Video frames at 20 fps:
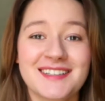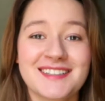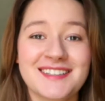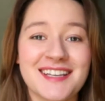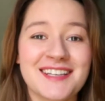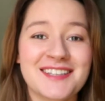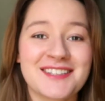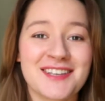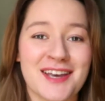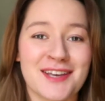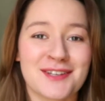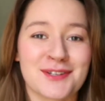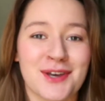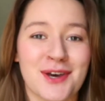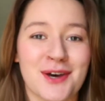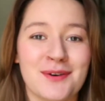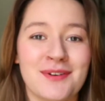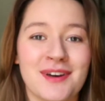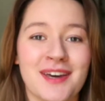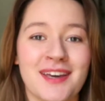6 years
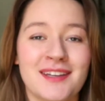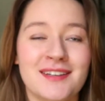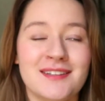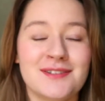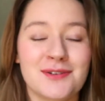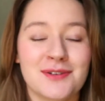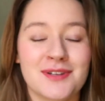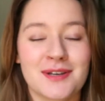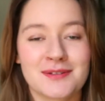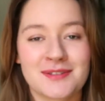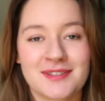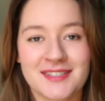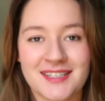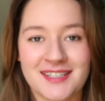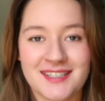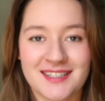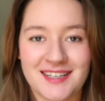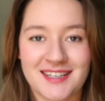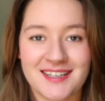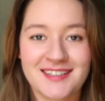ago, in
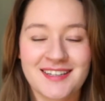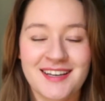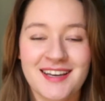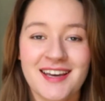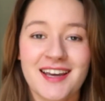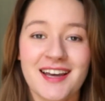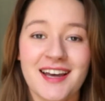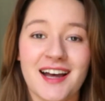2016,